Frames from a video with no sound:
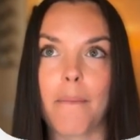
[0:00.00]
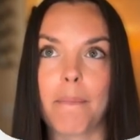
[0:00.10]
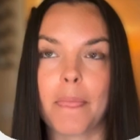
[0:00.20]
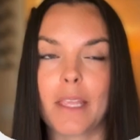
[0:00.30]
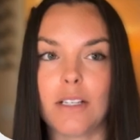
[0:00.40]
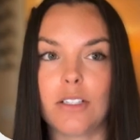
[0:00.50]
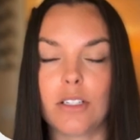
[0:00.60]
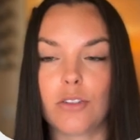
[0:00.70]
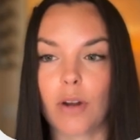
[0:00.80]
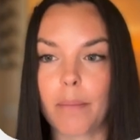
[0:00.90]
these
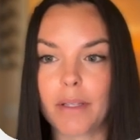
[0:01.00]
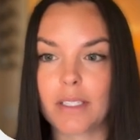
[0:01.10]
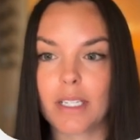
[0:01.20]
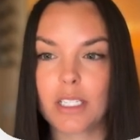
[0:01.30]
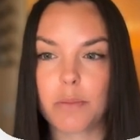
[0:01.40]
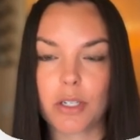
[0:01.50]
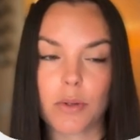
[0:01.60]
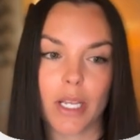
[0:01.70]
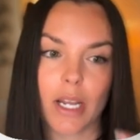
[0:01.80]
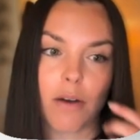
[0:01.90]
discrepancies
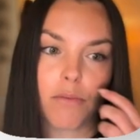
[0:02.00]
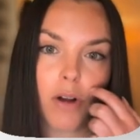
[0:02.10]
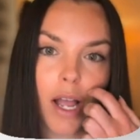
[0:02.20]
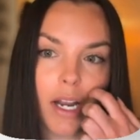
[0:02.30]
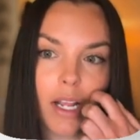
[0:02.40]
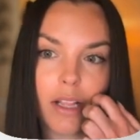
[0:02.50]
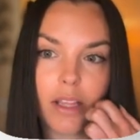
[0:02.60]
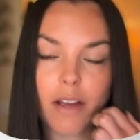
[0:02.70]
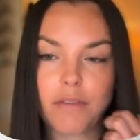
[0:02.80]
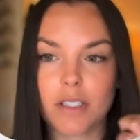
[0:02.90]
between our right
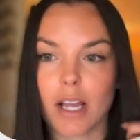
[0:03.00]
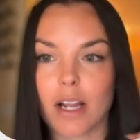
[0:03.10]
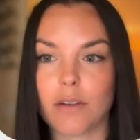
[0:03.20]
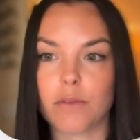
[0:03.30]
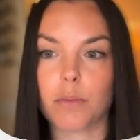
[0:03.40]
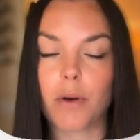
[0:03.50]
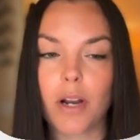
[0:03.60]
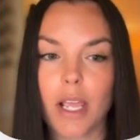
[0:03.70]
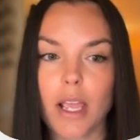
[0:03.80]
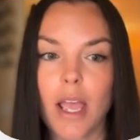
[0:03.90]
and left side of the
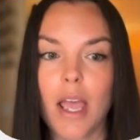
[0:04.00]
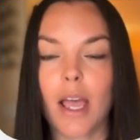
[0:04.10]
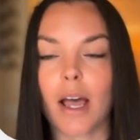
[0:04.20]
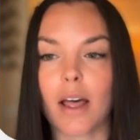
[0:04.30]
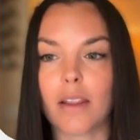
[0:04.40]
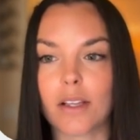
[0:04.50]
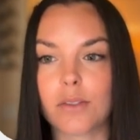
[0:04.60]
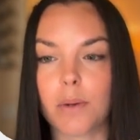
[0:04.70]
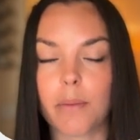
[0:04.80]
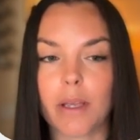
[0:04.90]
body,
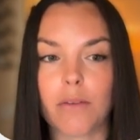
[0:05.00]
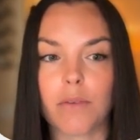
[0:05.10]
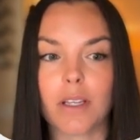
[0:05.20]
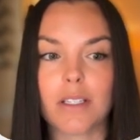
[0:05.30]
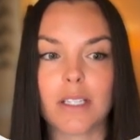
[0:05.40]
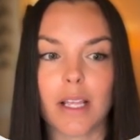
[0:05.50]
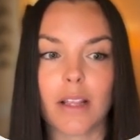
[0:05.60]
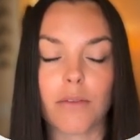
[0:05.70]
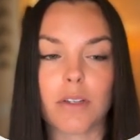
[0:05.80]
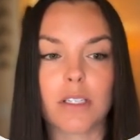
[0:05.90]
that's where we can really
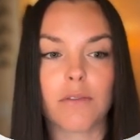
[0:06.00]
see the risk of